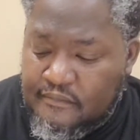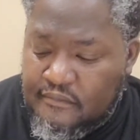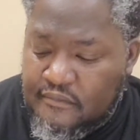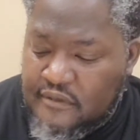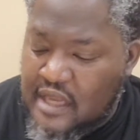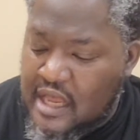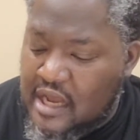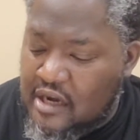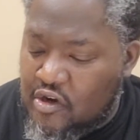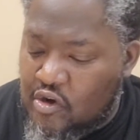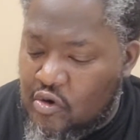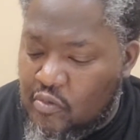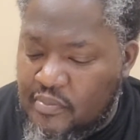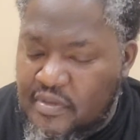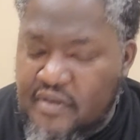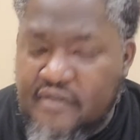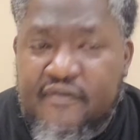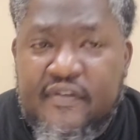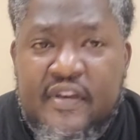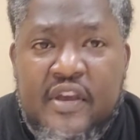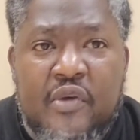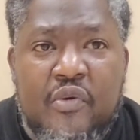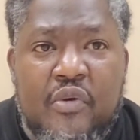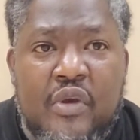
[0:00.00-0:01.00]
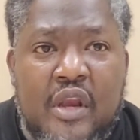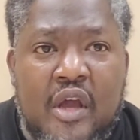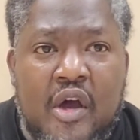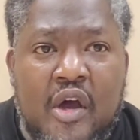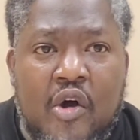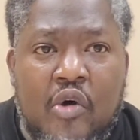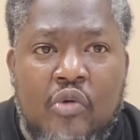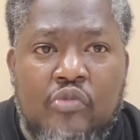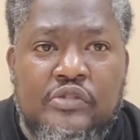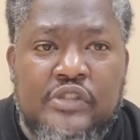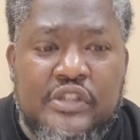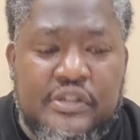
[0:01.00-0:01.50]
Not going to be very
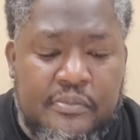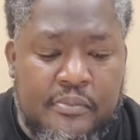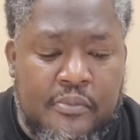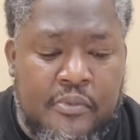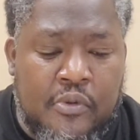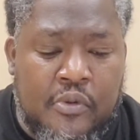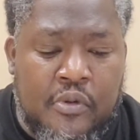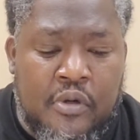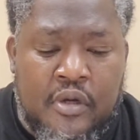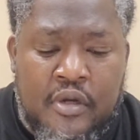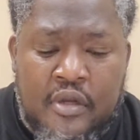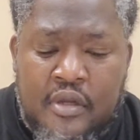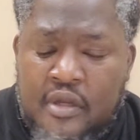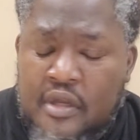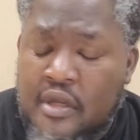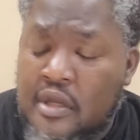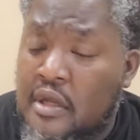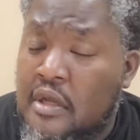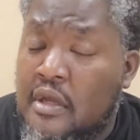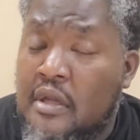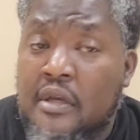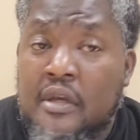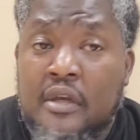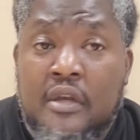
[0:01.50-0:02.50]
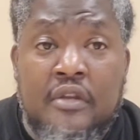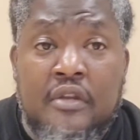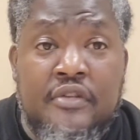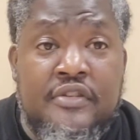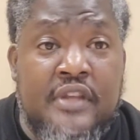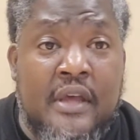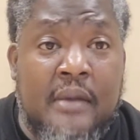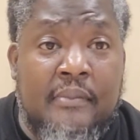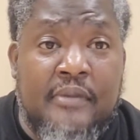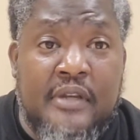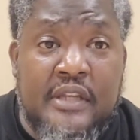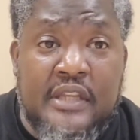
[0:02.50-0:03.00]
long this morning. A little
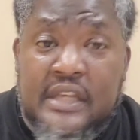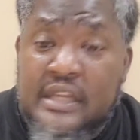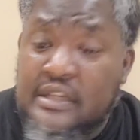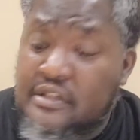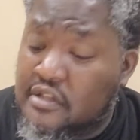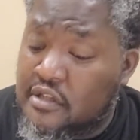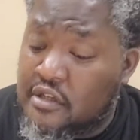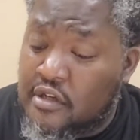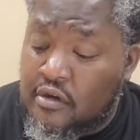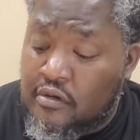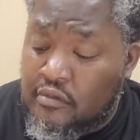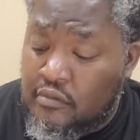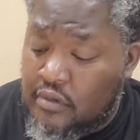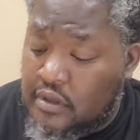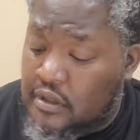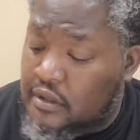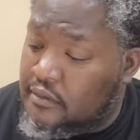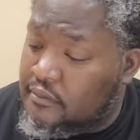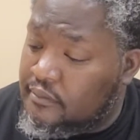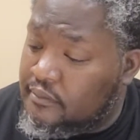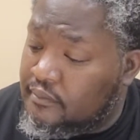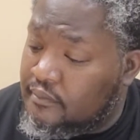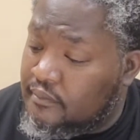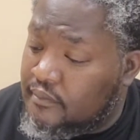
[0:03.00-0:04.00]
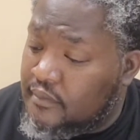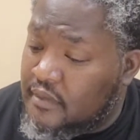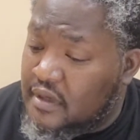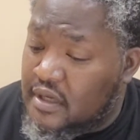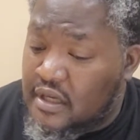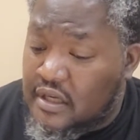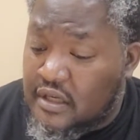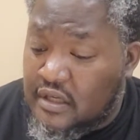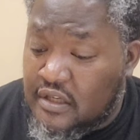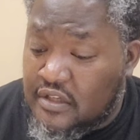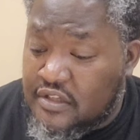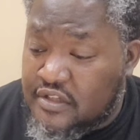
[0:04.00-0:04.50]
something to get you going.
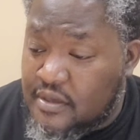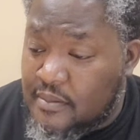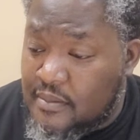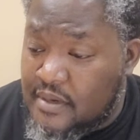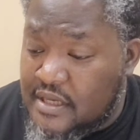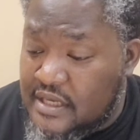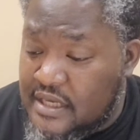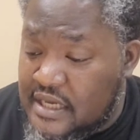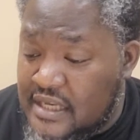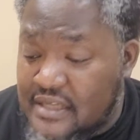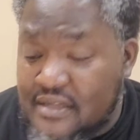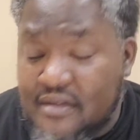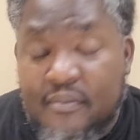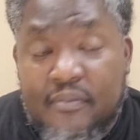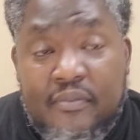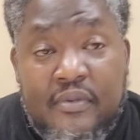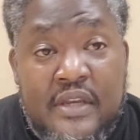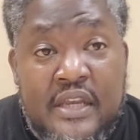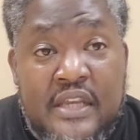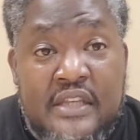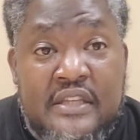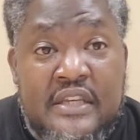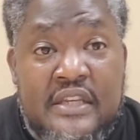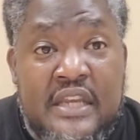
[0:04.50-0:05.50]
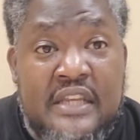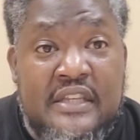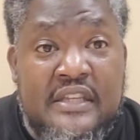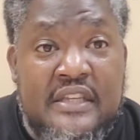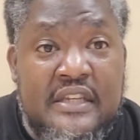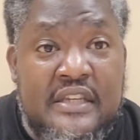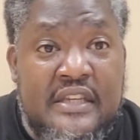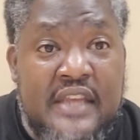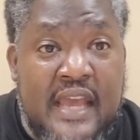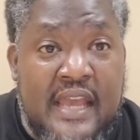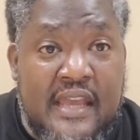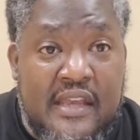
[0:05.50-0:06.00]
A little something to get your
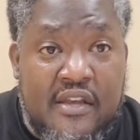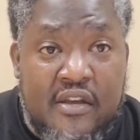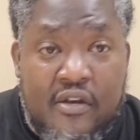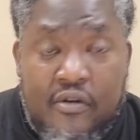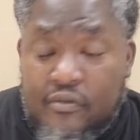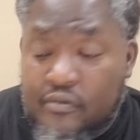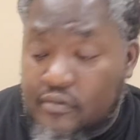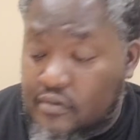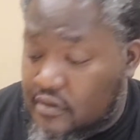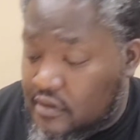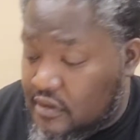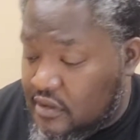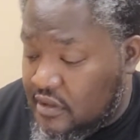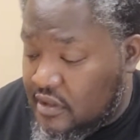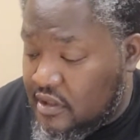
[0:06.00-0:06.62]
day going.